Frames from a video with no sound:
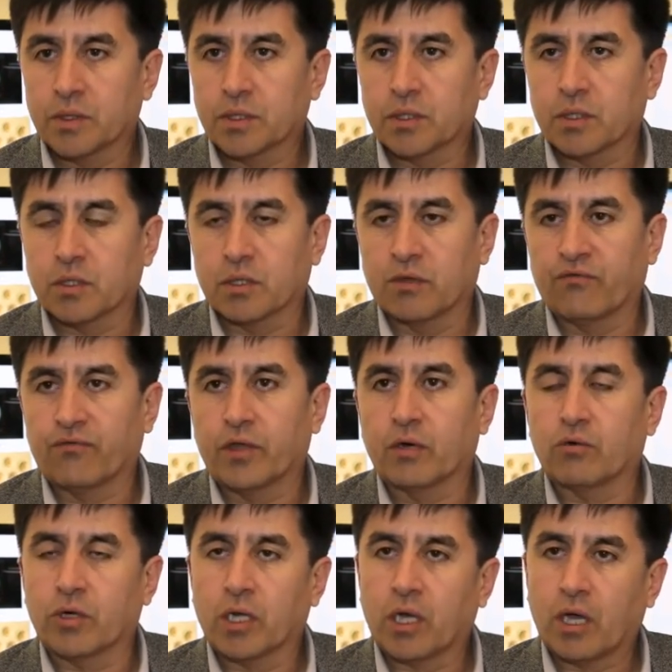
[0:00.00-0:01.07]
So if
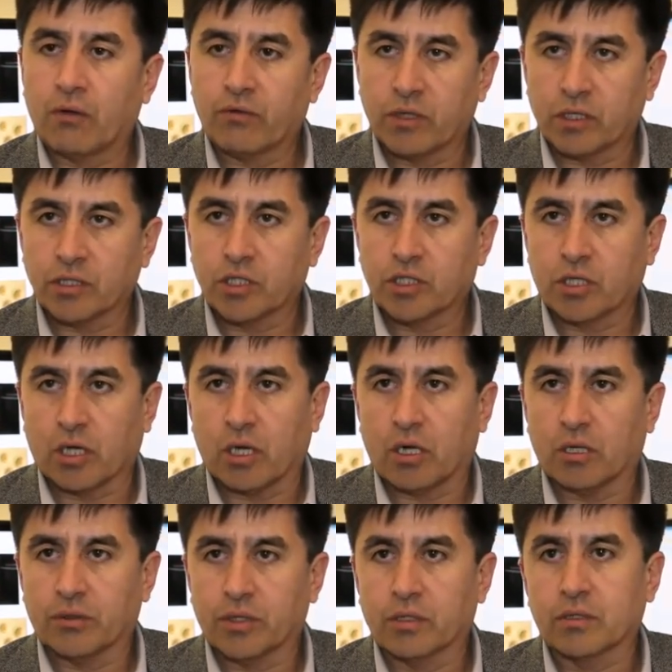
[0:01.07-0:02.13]
they want to have another
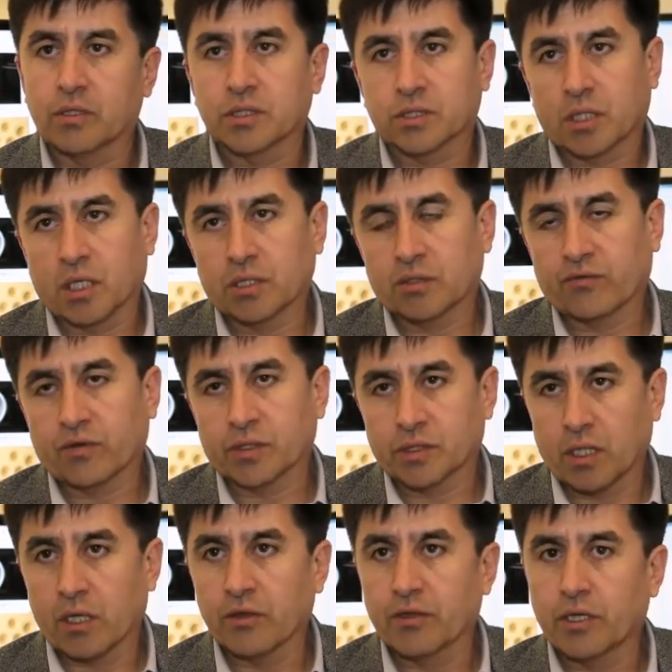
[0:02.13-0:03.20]
child, in this case, of
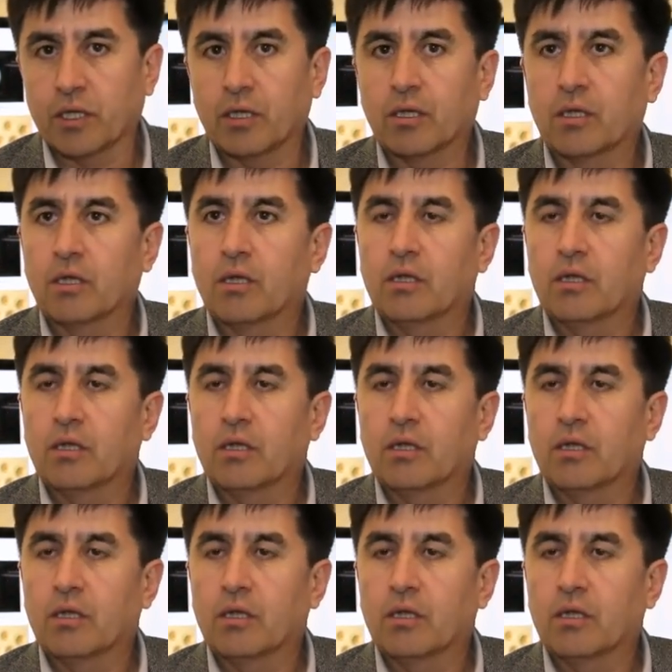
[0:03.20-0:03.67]
course, healthy,